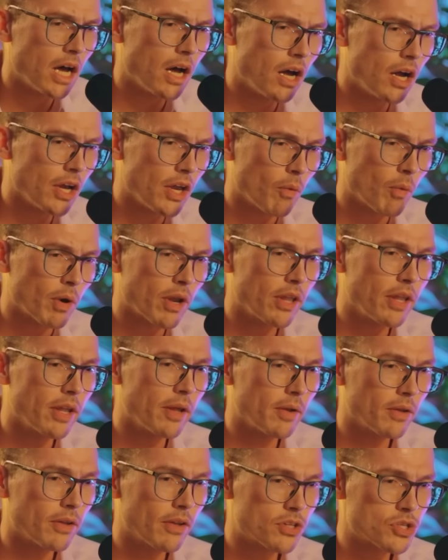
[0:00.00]
you know, one of
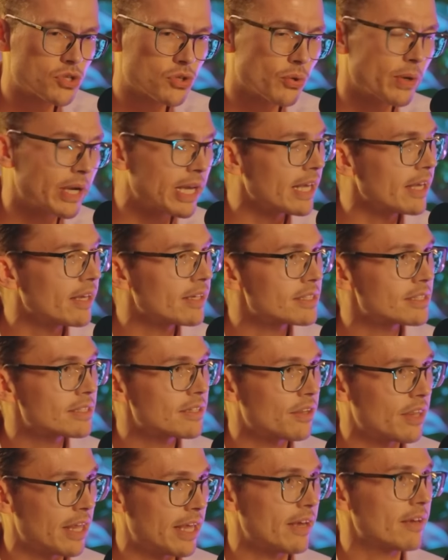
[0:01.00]
the trickiest
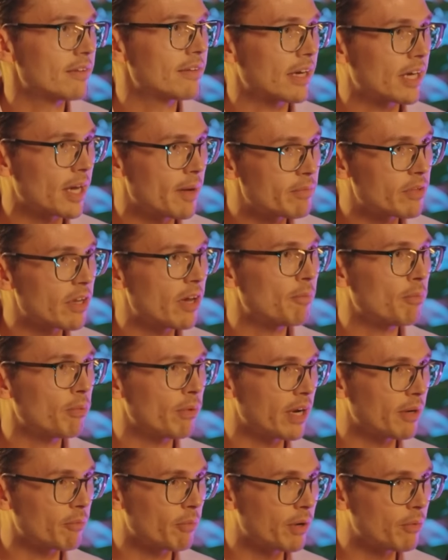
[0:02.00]
things that comes up
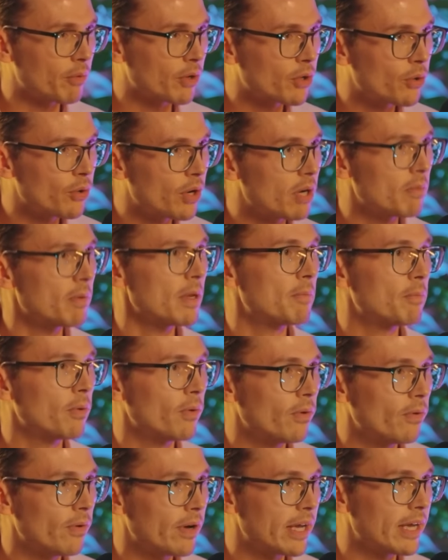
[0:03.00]
when recruiting
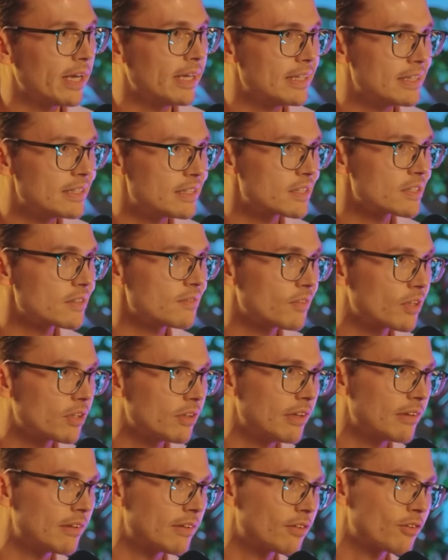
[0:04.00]
people is
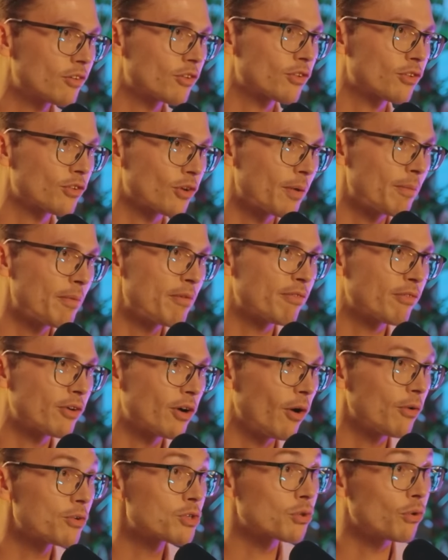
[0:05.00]
this term of
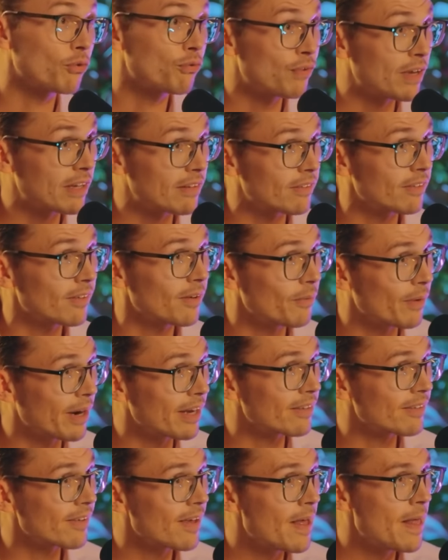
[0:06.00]
cultural fit,
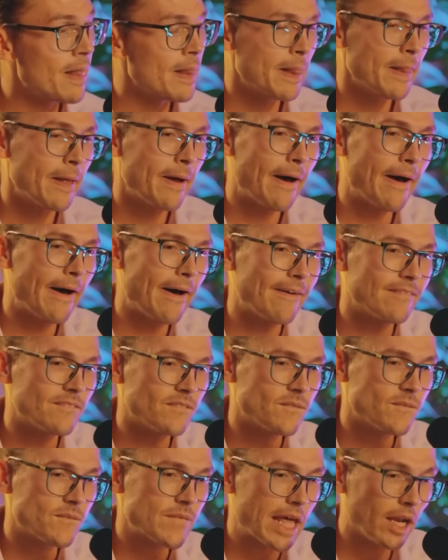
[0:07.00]
right?
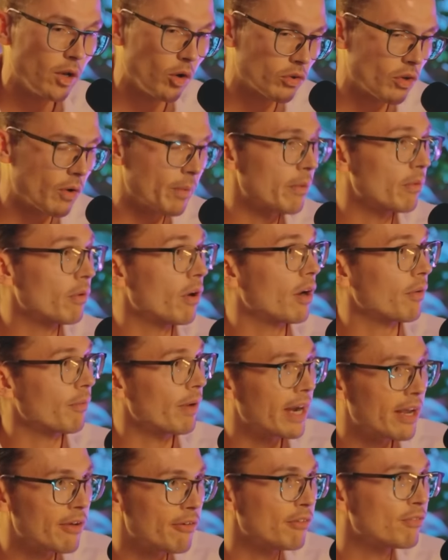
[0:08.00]
Yep. And look, don't get me wrong,
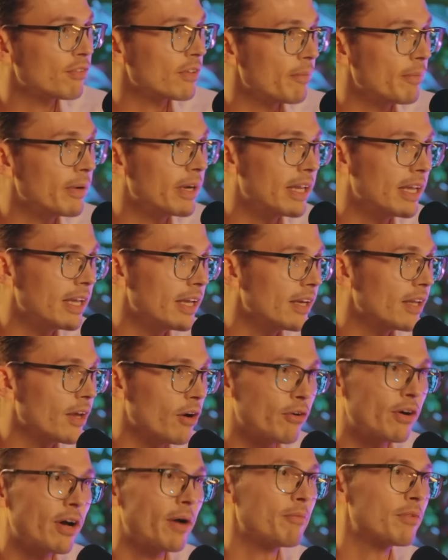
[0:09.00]
right? If somebody, you know,
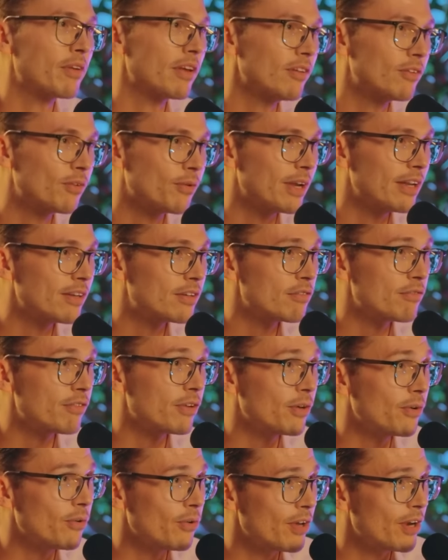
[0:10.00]
comes into an
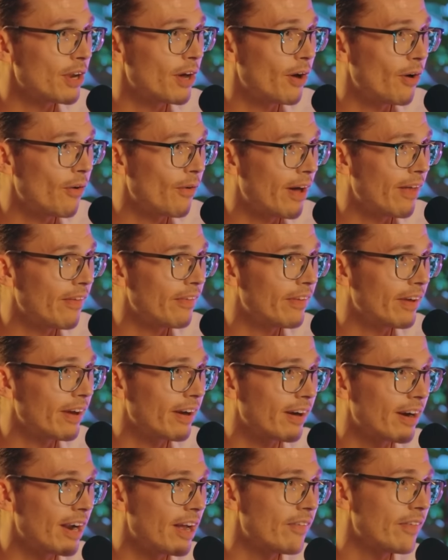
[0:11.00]
interview, you know, and they're
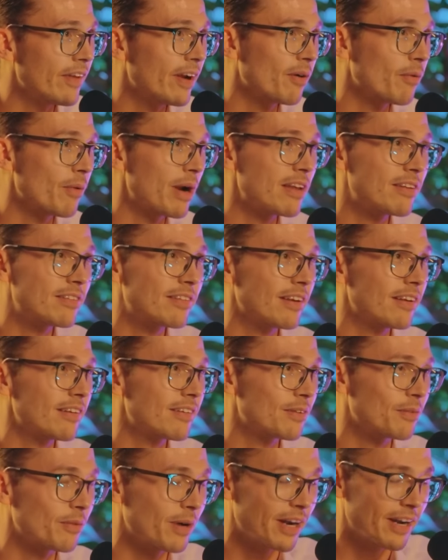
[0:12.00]

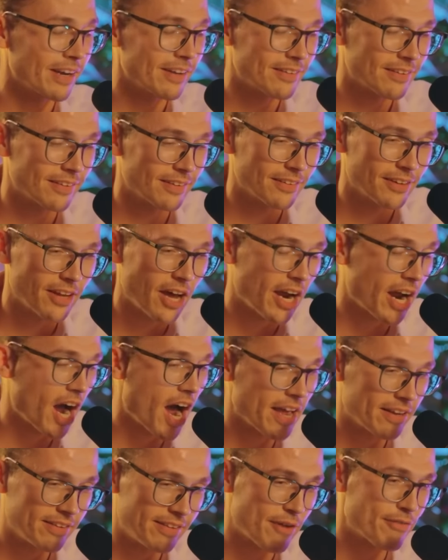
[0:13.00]
racist, right?
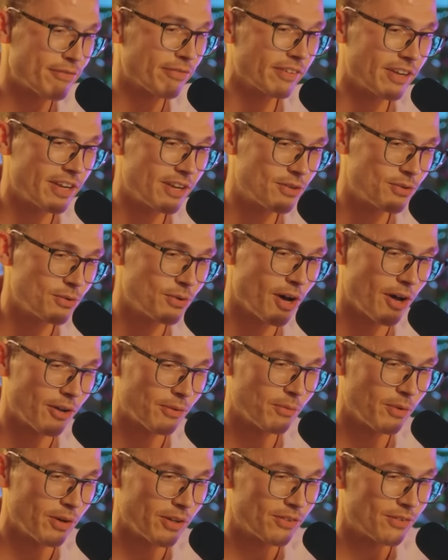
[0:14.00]
I definitely do not
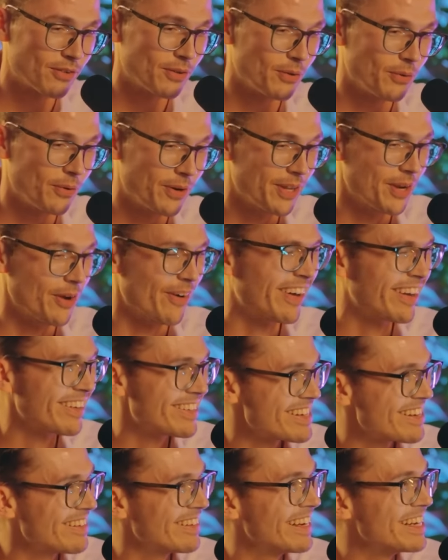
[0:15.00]
want to, you know,
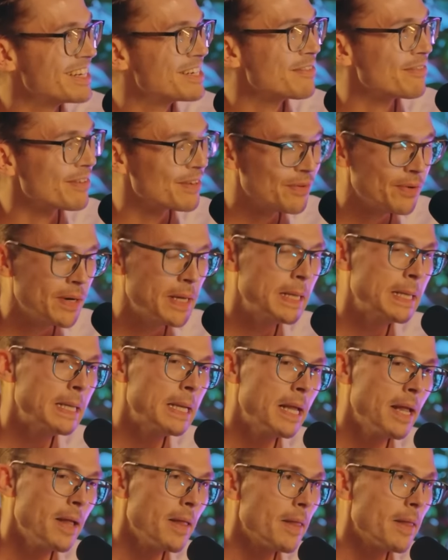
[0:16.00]
continue to interview. That's not the